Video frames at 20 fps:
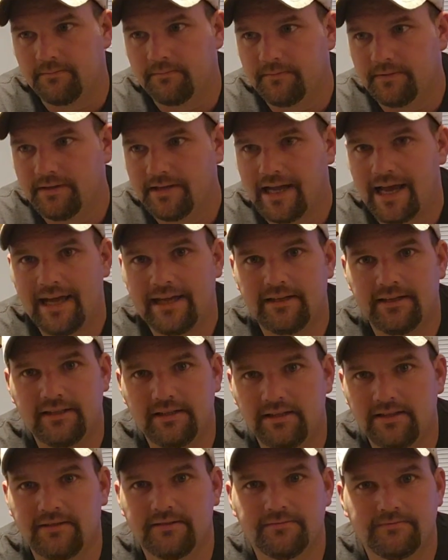
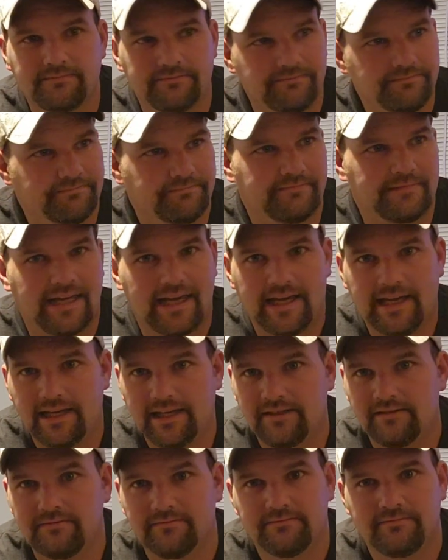
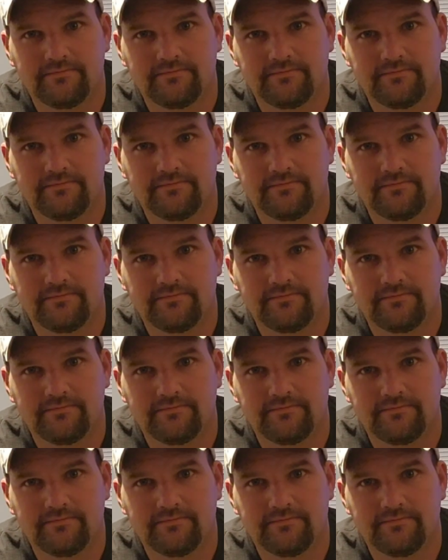98,